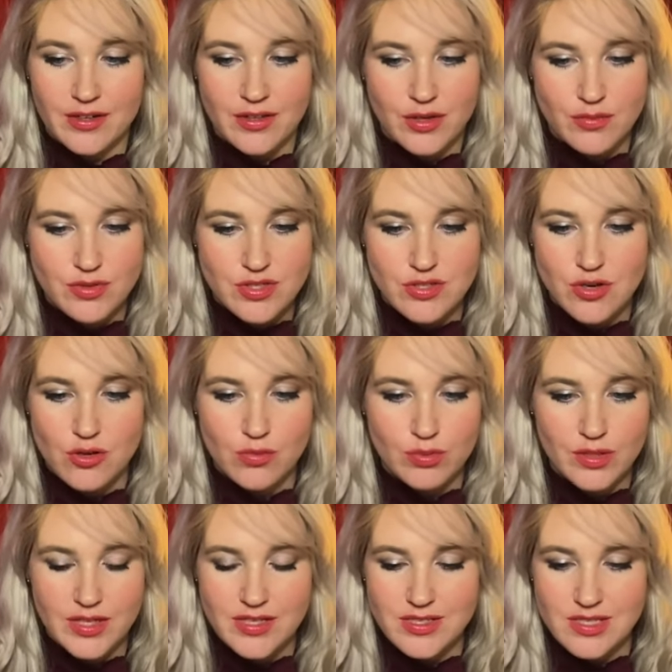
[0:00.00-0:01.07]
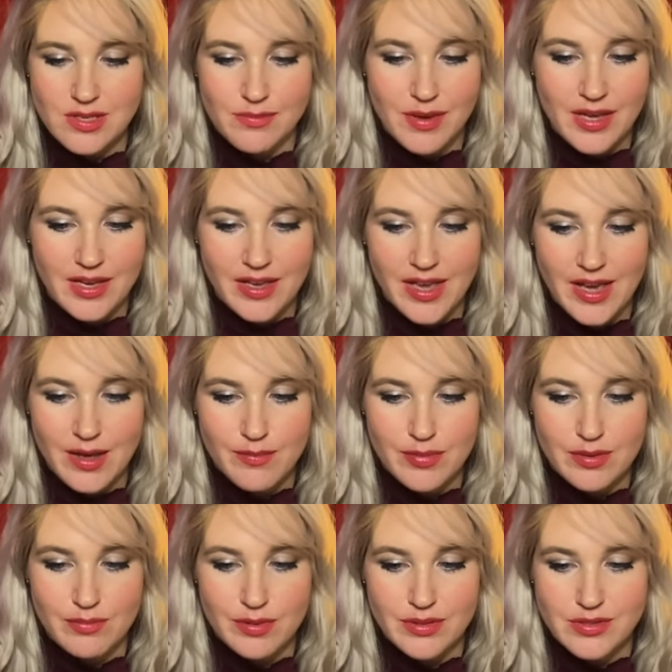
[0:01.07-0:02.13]
There was no place to make camp
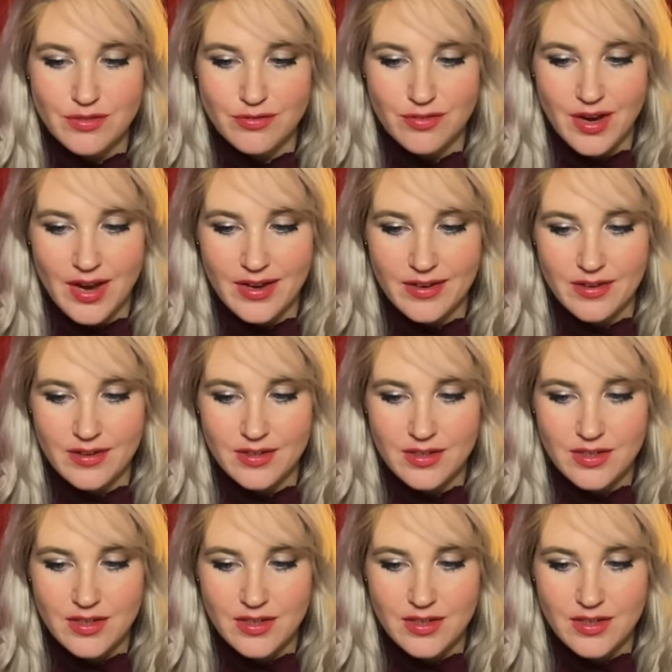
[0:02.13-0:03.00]
and build a fire.